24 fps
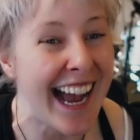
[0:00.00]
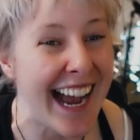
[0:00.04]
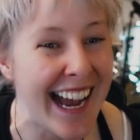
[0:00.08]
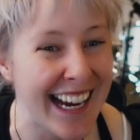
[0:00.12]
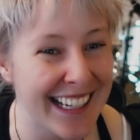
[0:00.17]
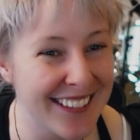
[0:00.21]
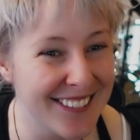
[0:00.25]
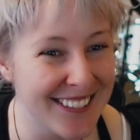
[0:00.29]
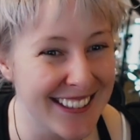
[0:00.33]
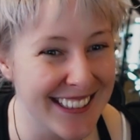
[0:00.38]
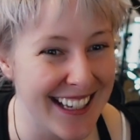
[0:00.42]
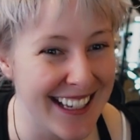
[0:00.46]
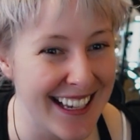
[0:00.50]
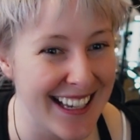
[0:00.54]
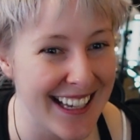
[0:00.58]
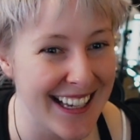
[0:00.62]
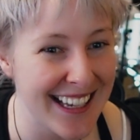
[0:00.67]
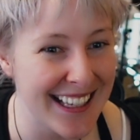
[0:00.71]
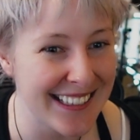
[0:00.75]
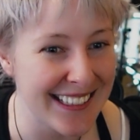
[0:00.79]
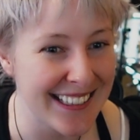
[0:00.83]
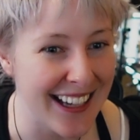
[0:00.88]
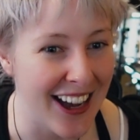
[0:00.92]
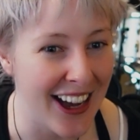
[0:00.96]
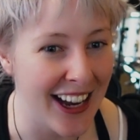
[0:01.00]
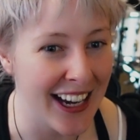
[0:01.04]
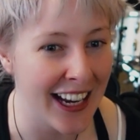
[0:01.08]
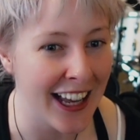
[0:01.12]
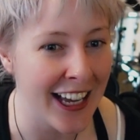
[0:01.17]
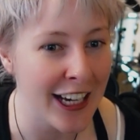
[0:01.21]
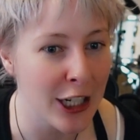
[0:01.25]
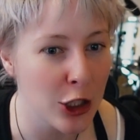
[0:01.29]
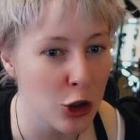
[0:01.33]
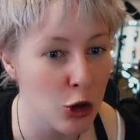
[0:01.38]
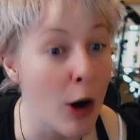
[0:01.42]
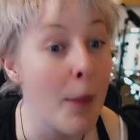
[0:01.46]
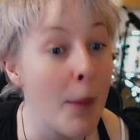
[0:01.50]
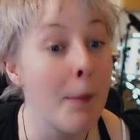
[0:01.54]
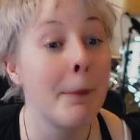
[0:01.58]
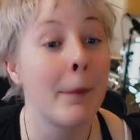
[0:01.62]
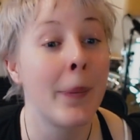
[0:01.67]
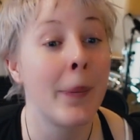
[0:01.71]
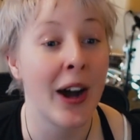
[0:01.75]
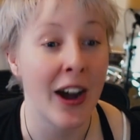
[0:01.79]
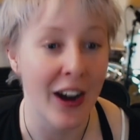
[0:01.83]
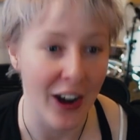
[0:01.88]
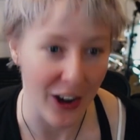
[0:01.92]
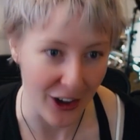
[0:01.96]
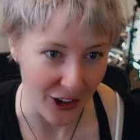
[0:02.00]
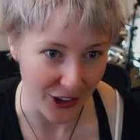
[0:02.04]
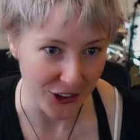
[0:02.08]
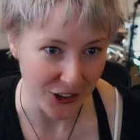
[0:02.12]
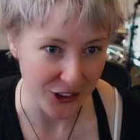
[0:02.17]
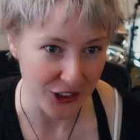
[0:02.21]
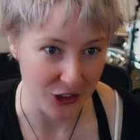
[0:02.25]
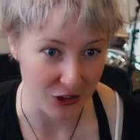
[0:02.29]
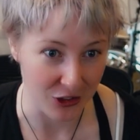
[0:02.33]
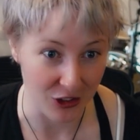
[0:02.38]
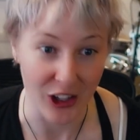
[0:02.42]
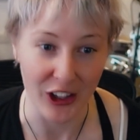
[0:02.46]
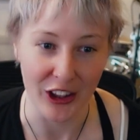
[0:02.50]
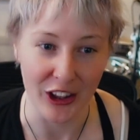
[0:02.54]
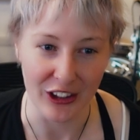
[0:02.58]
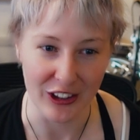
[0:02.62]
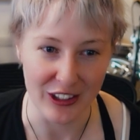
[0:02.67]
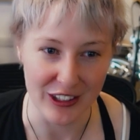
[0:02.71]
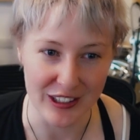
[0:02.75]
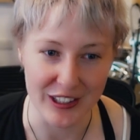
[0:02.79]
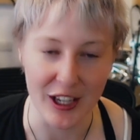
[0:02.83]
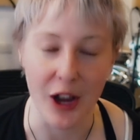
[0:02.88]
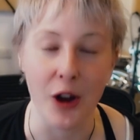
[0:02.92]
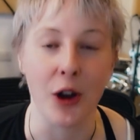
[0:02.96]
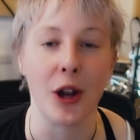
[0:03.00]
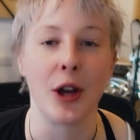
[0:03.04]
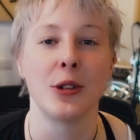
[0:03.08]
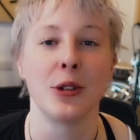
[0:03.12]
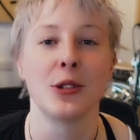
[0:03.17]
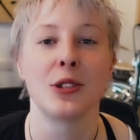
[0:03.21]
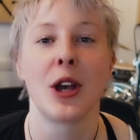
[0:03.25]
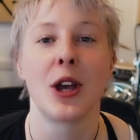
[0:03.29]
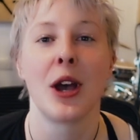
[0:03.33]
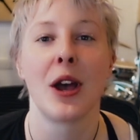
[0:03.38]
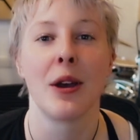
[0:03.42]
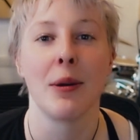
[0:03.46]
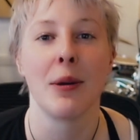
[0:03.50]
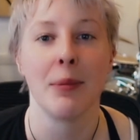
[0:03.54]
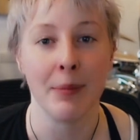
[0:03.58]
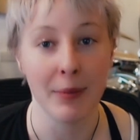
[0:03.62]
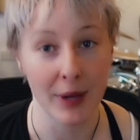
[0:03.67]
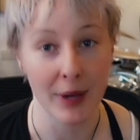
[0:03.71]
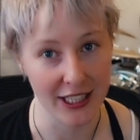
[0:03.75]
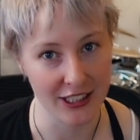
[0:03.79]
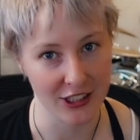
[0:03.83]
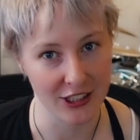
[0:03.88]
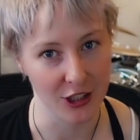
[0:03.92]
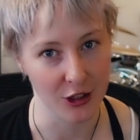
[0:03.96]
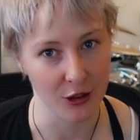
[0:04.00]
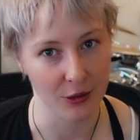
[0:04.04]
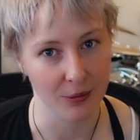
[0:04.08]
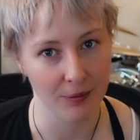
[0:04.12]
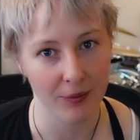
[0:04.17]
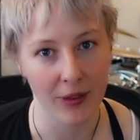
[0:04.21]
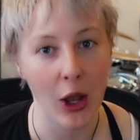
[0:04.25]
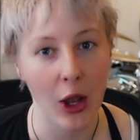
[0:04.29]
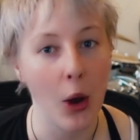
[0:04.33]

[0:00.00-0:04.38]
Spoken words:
Adam says, I like drum parts rather than solos. Me too.